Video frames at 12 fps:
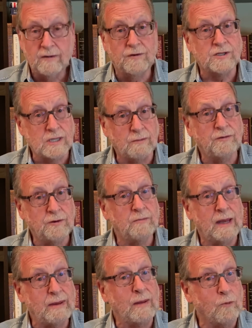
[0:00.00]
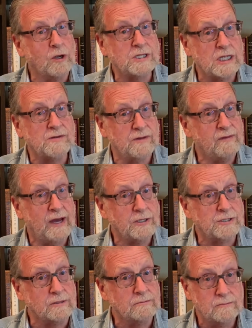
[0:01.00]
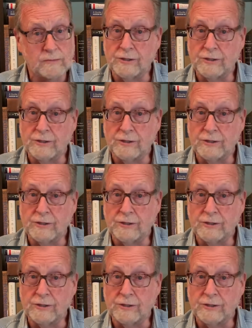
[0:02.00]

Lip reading: For some of you, it may make more sense with a voucher.